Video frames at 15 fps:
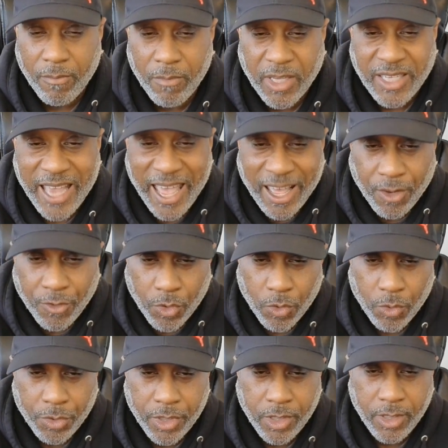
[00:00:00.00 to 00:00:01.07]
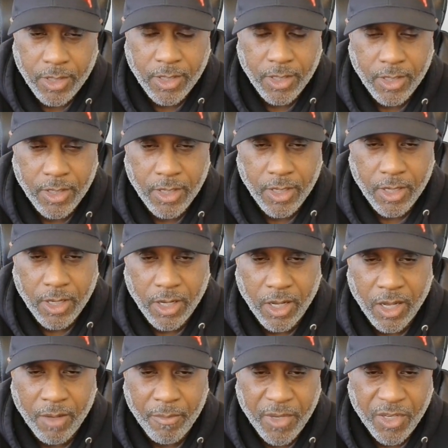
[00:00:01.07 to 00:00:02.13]
mishandled,
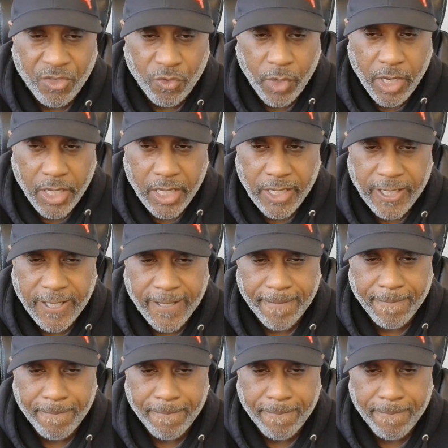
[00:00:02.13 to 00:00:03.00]
uh, mistreated,